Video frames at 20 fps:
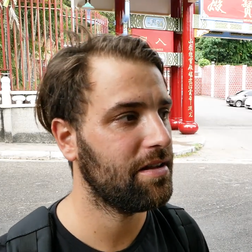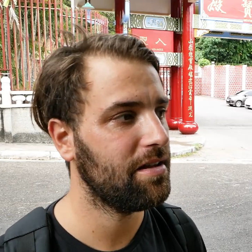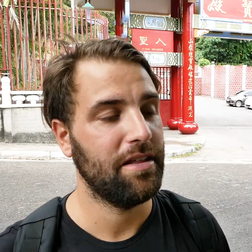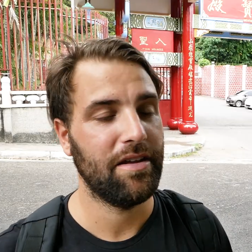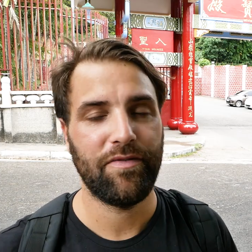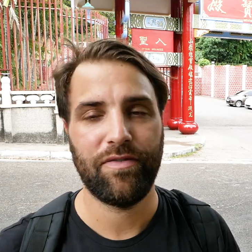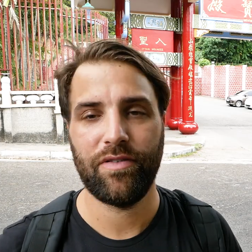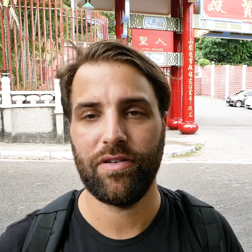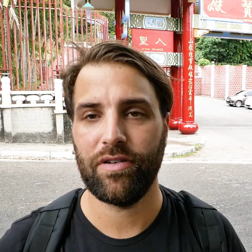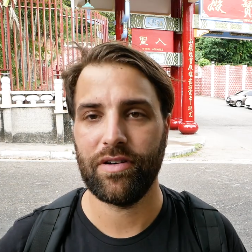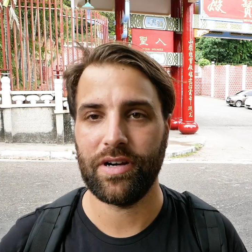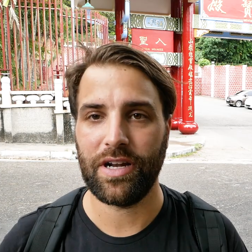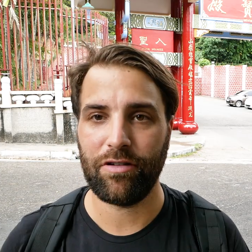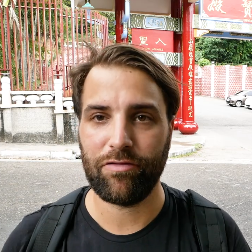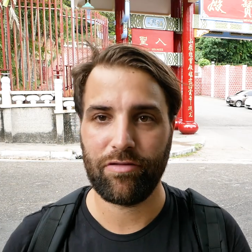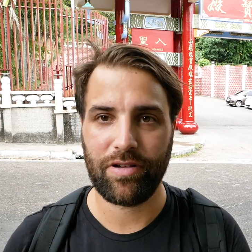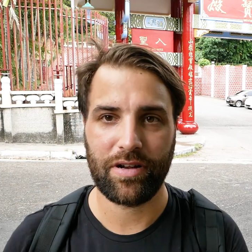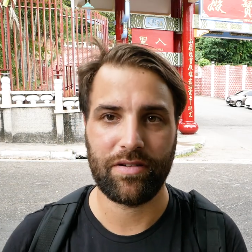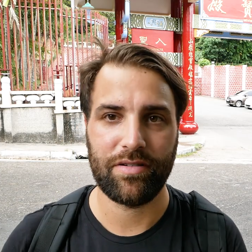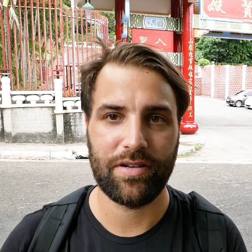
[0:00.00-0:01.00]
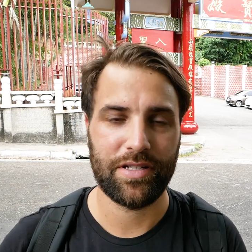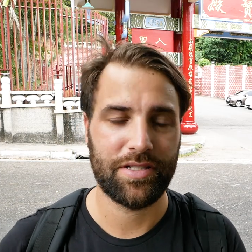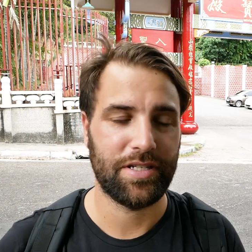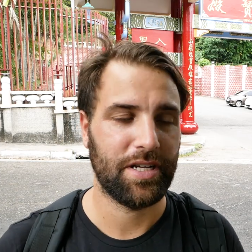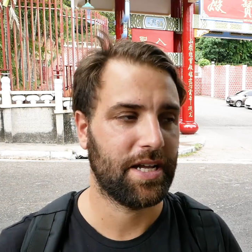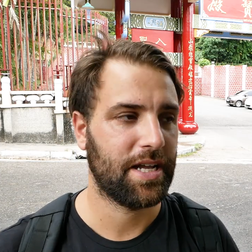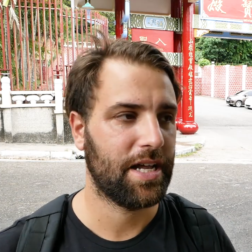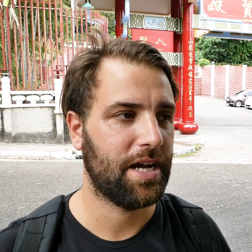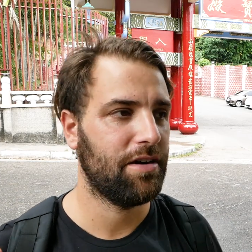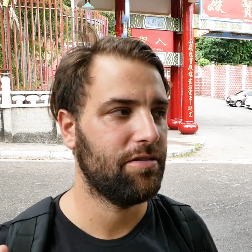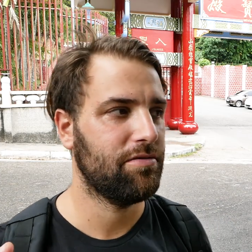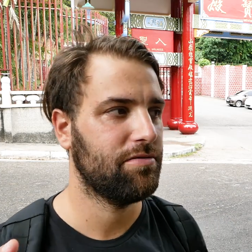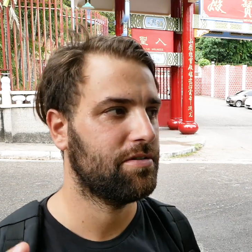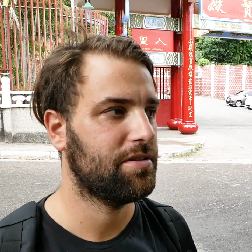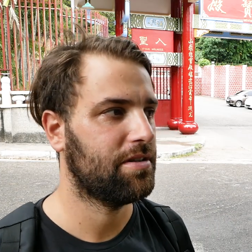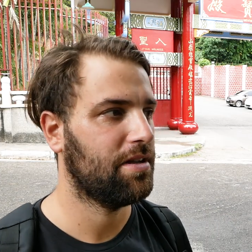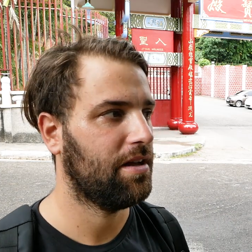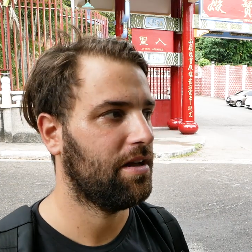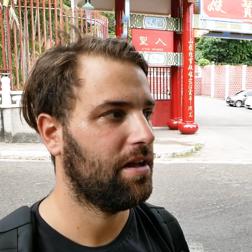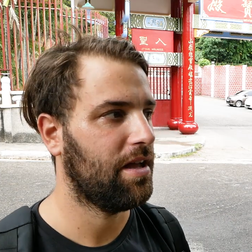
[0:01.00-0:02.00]
Therefore, now we are gonna check out
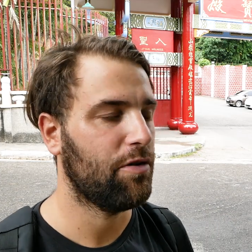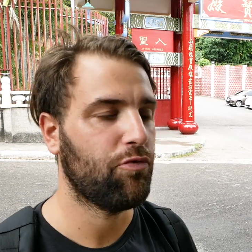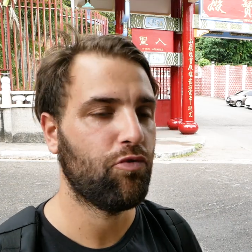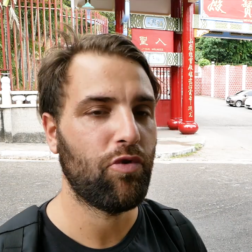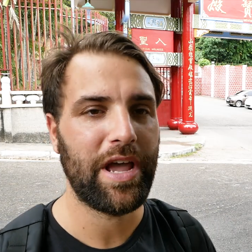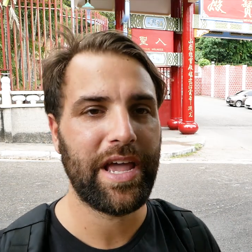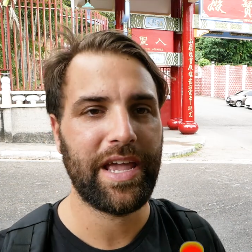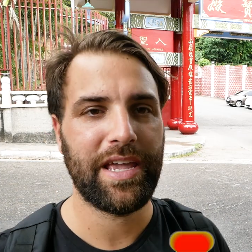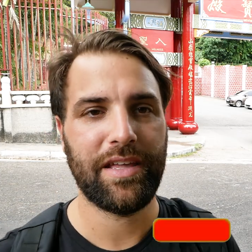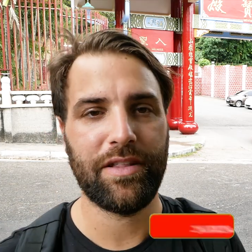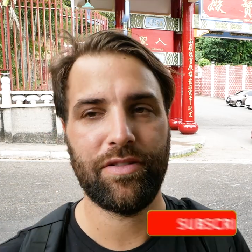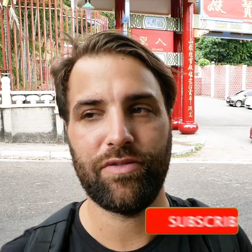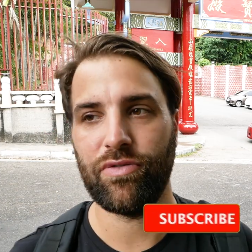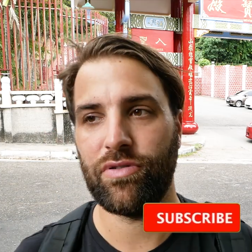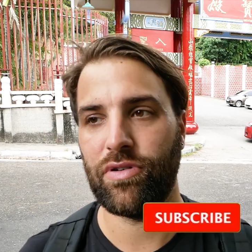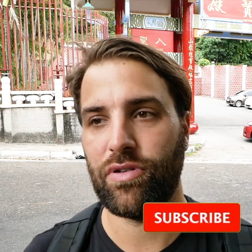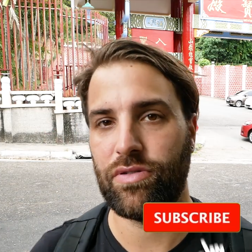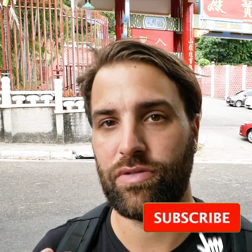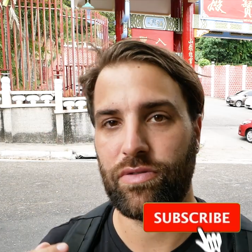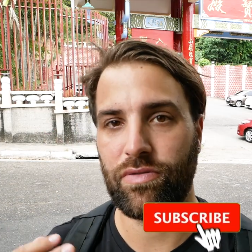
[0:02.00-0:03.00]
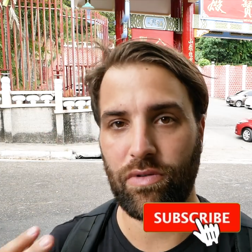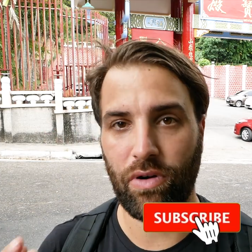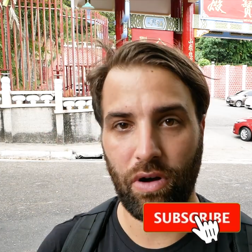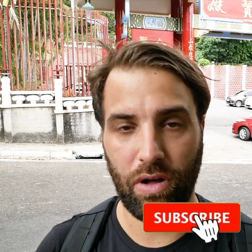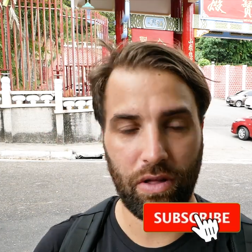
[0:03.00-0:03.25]
uh, a way to go to